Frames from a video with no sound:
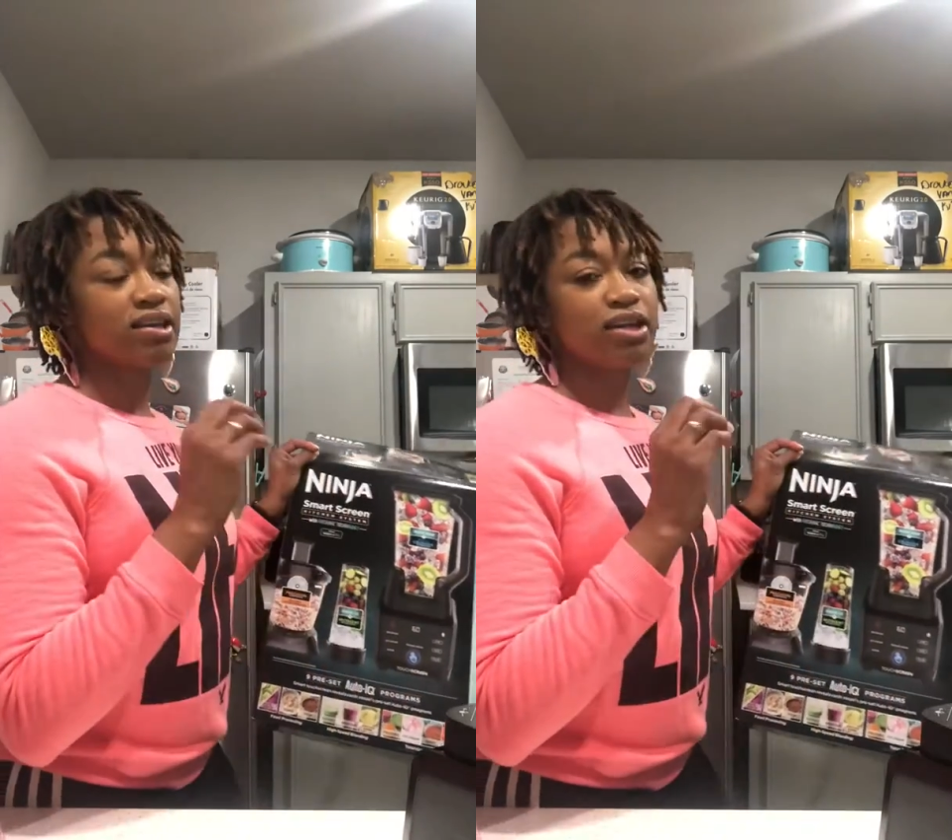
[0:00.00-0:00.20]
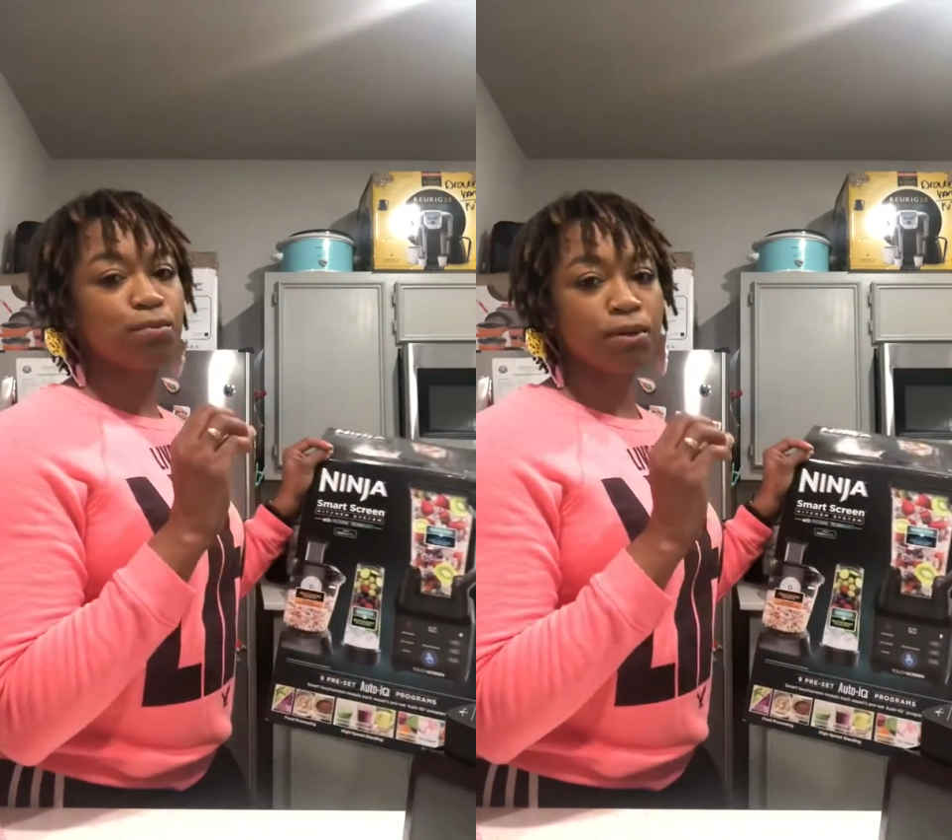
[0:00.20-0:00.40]

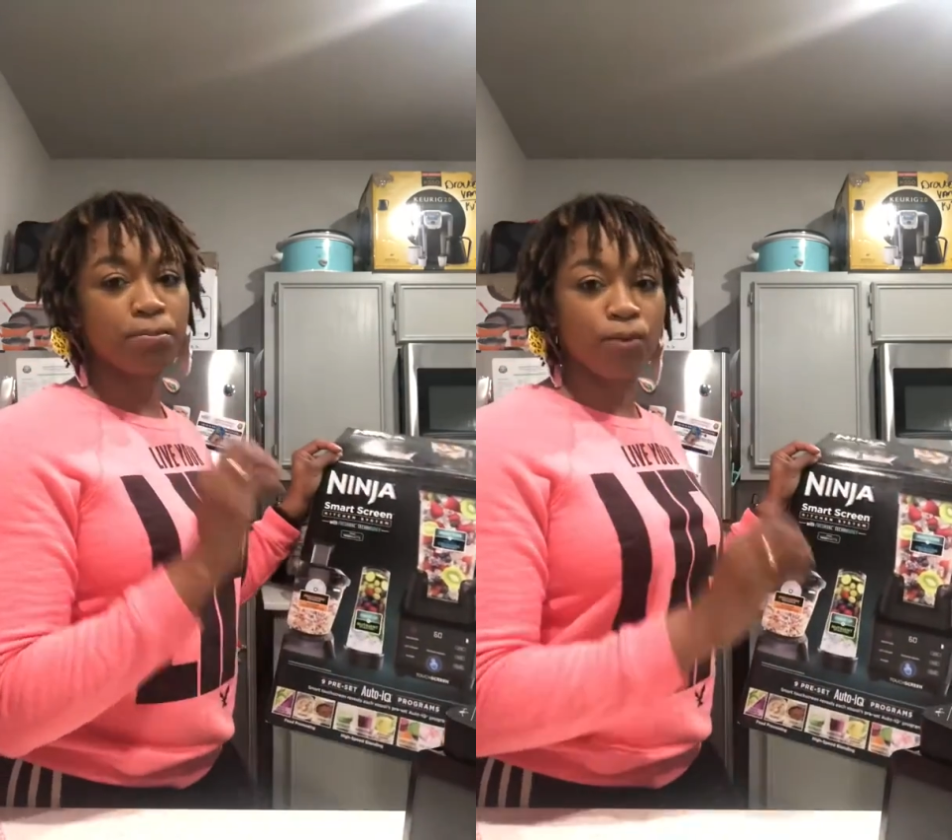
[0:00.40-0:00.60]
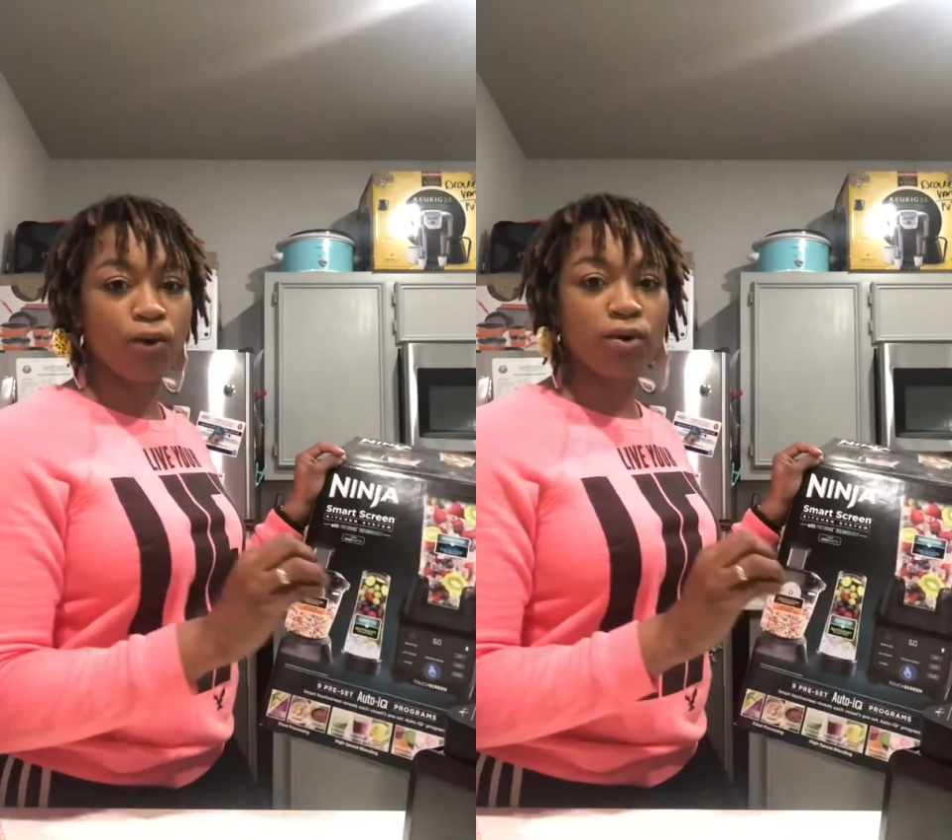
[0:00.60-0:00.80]
need to be
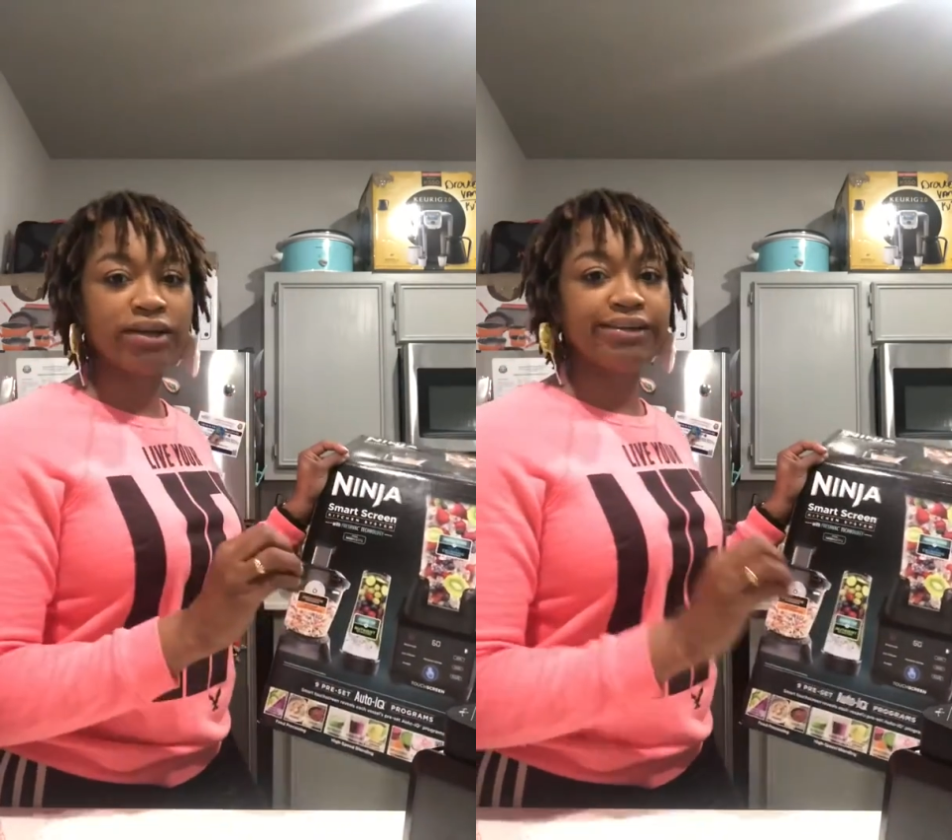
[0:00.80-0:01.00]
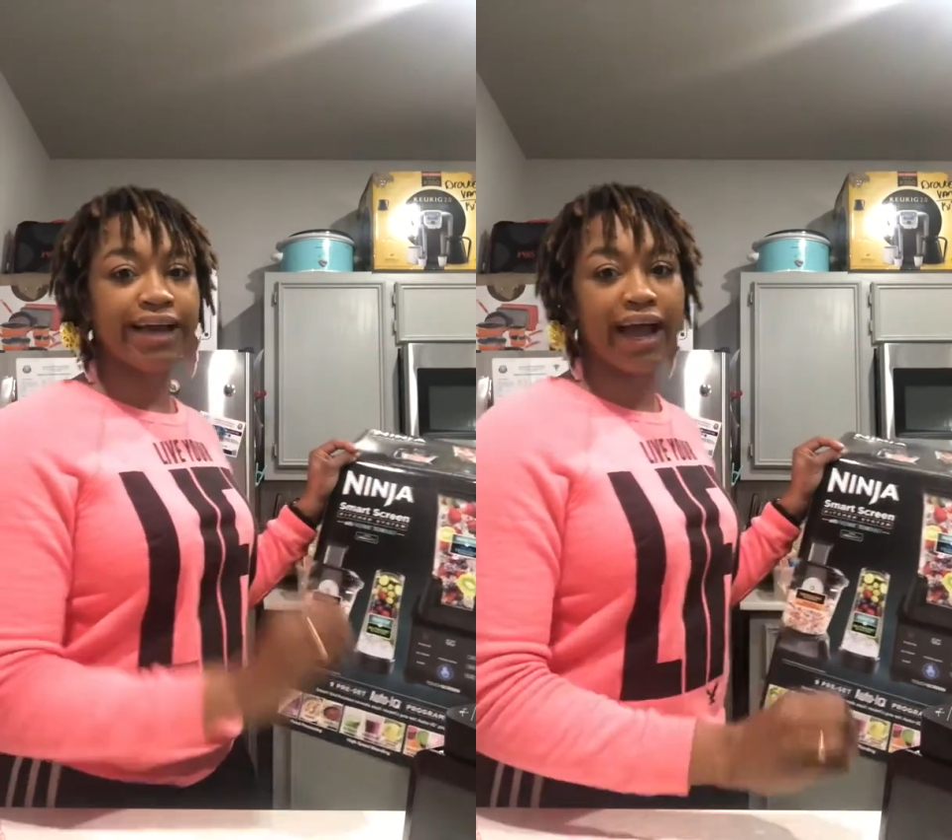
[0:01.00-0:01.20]

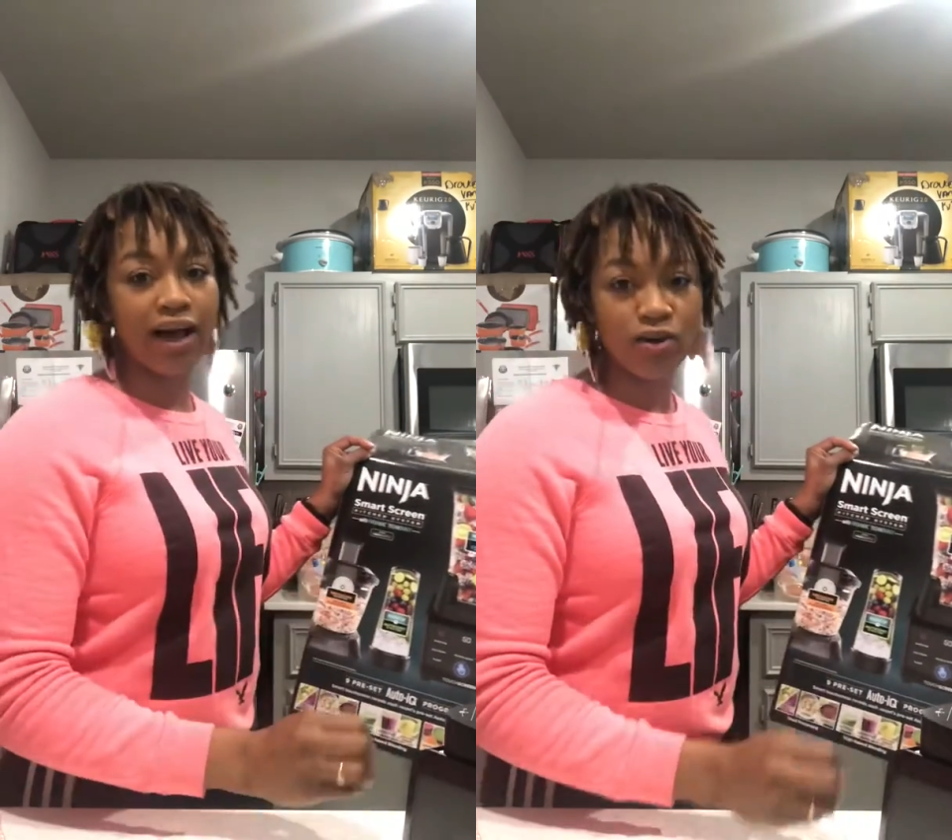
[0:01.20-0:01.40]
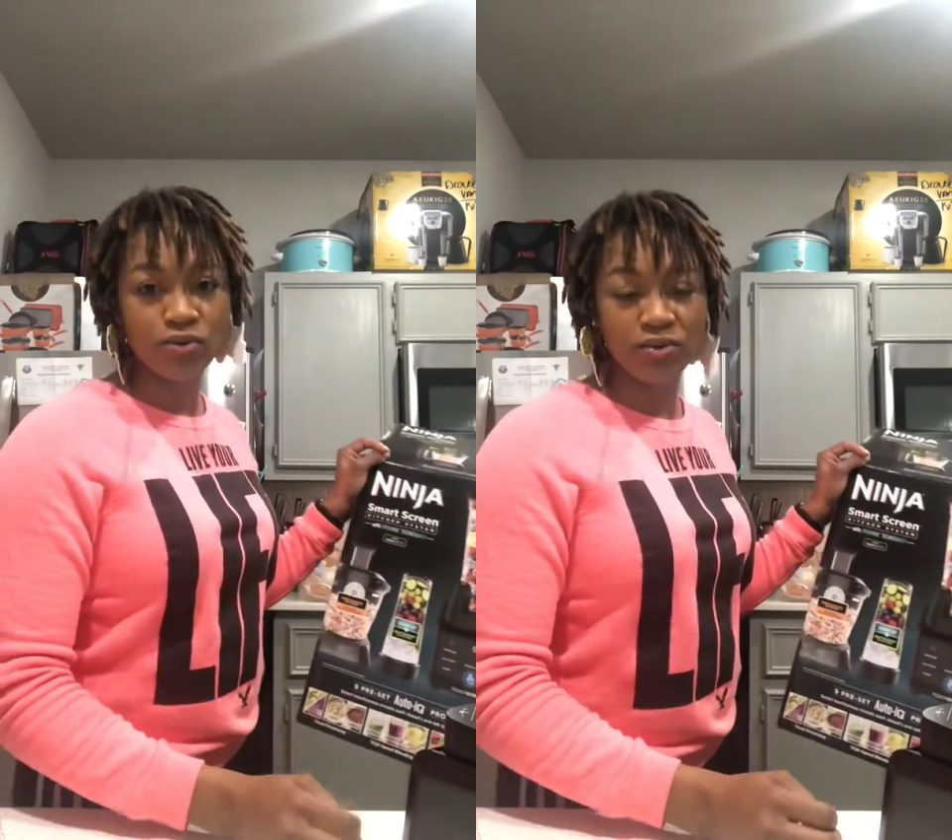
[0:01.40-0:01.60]
broken down,